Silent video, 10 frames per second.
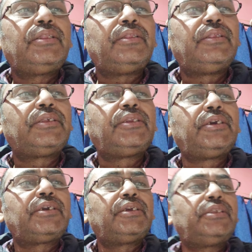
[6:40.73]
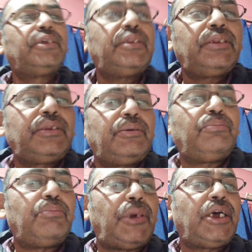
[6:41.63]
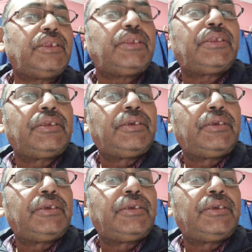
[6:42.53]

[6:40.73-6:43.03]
this decrease in mass